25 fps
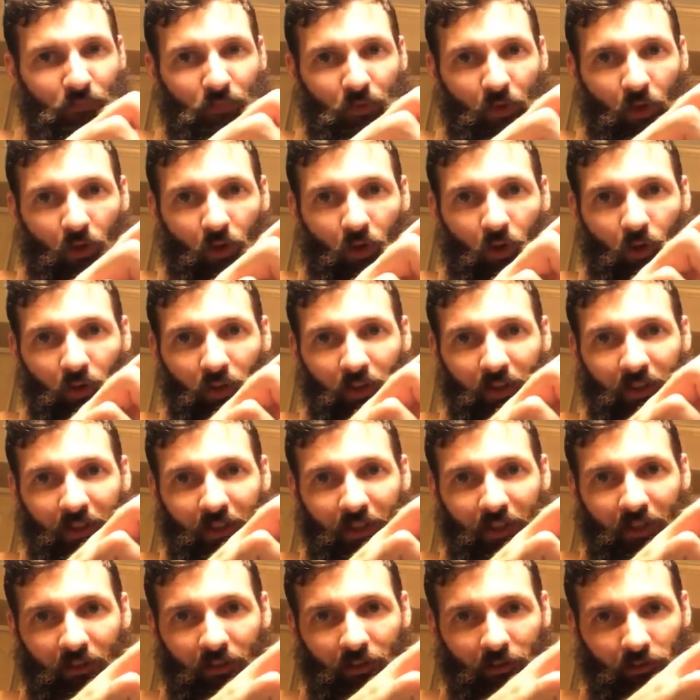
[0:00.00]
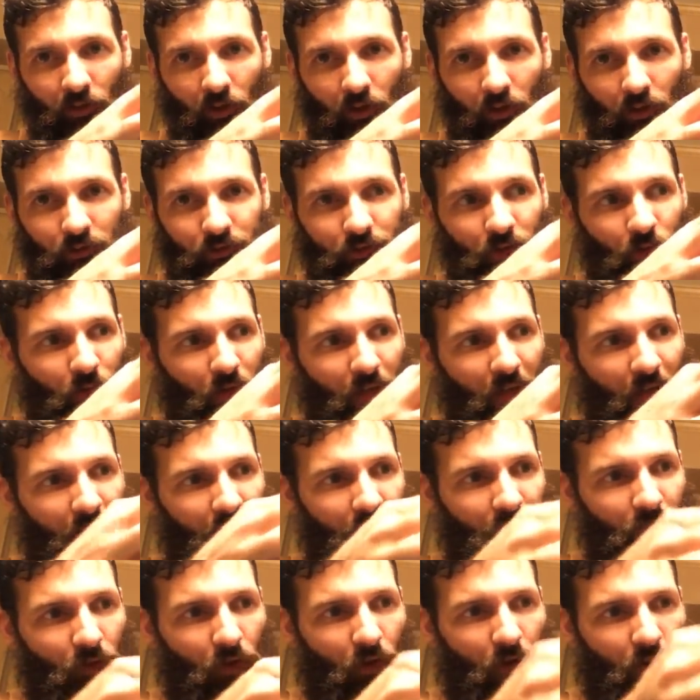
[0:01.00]
All in here is also
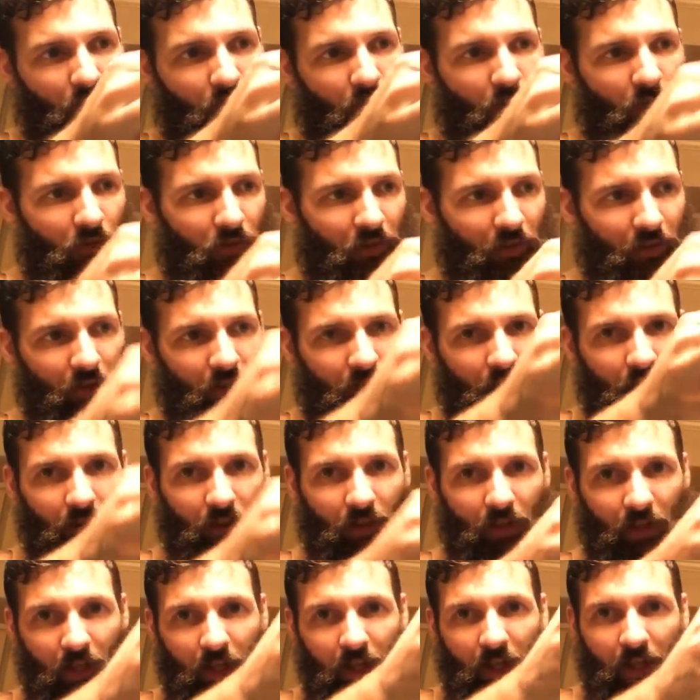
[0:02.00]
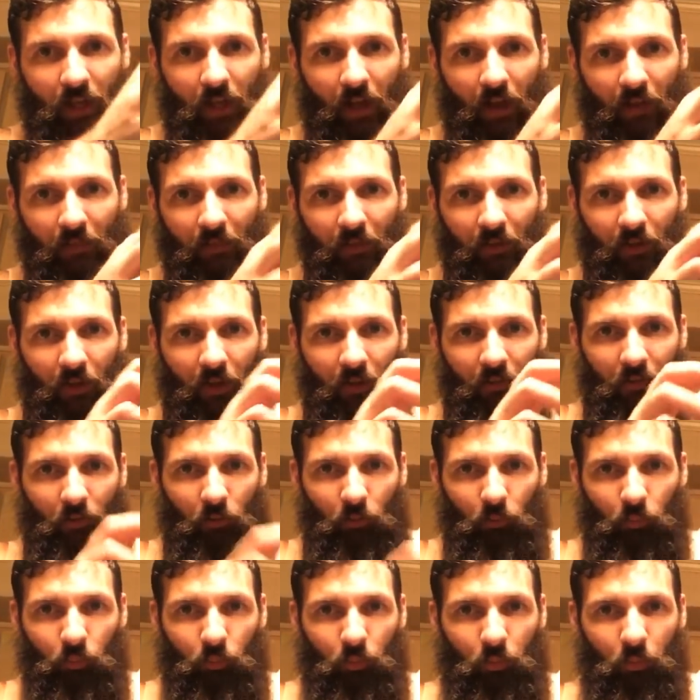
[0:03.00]
Kevlar. All the at the
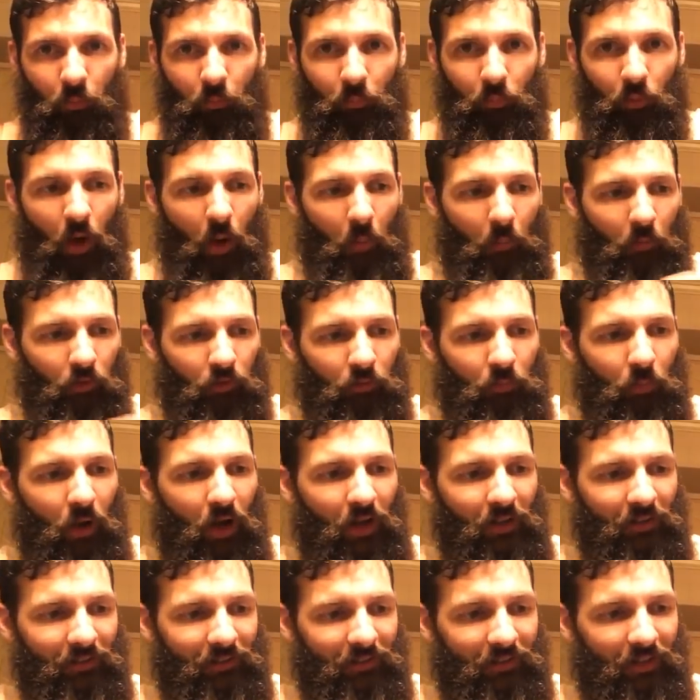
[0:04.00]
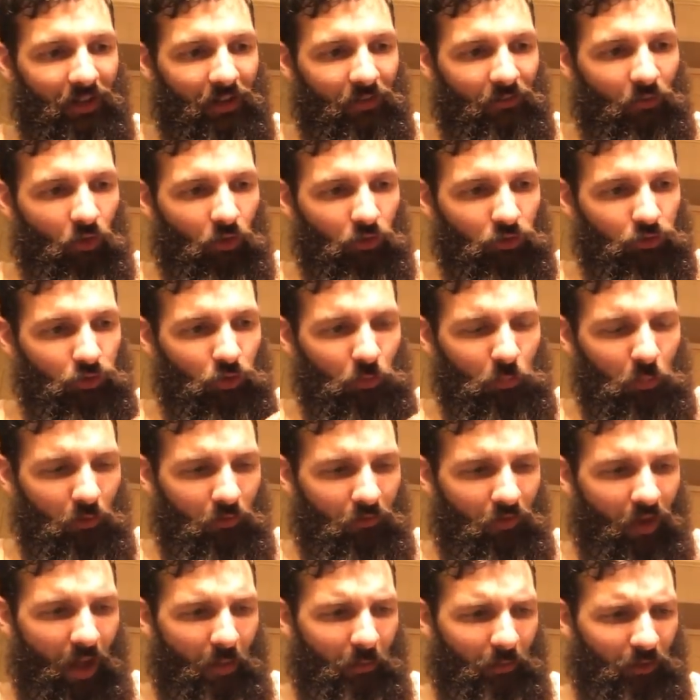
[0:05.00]
proper spots is Kevlar. Super
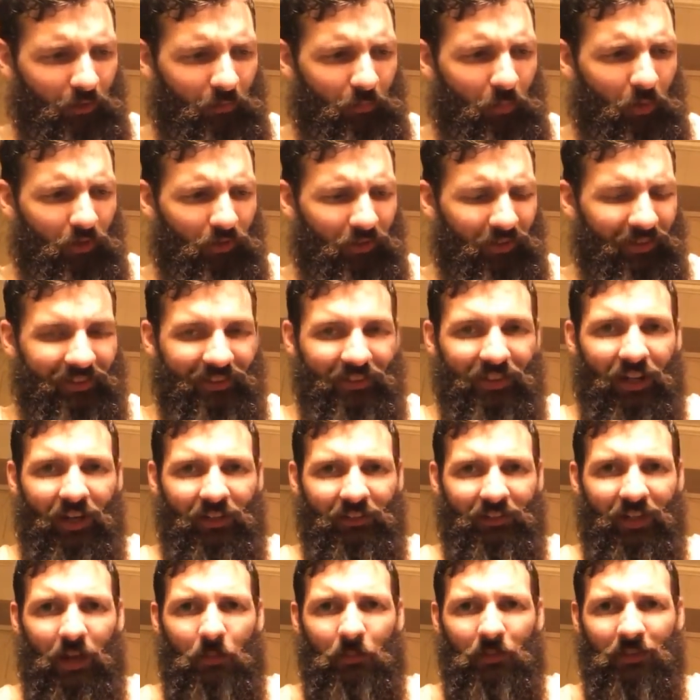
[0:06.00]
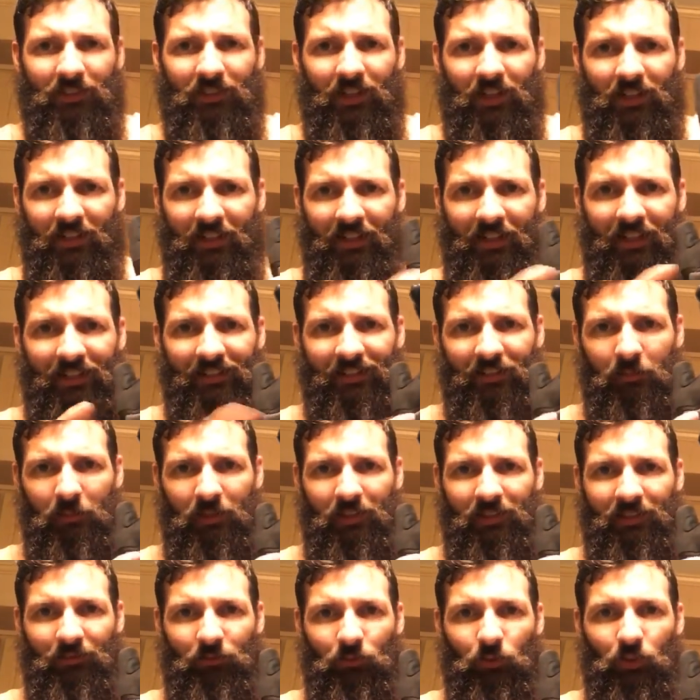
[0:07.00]
fabric apparently it's not. I'm excited to get some of
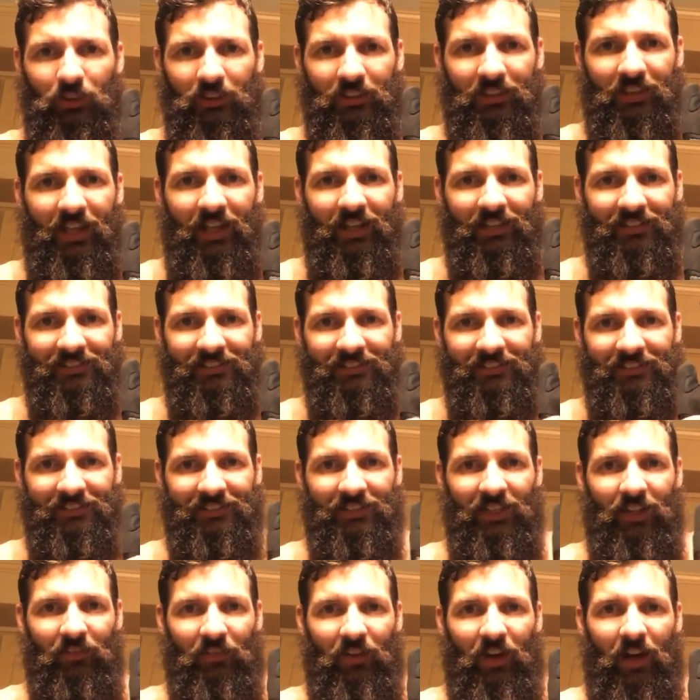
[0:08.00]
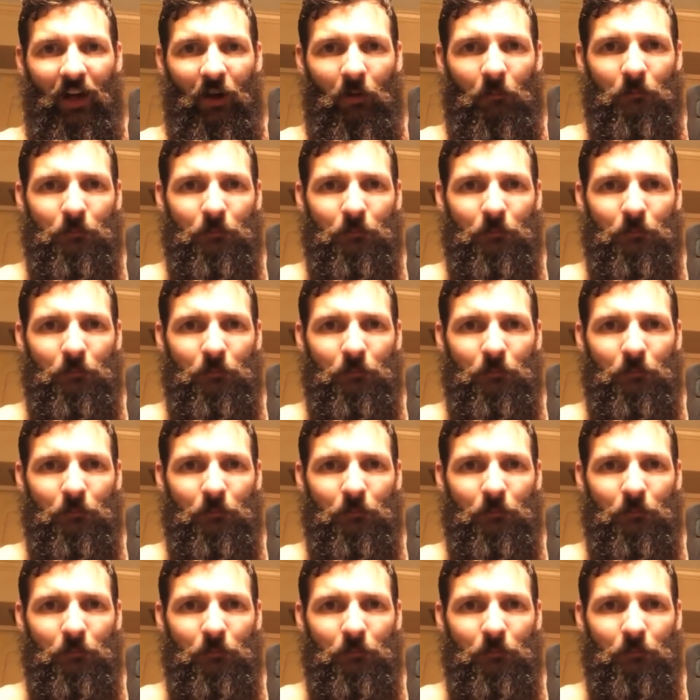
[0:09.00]
this and really test this stuff out.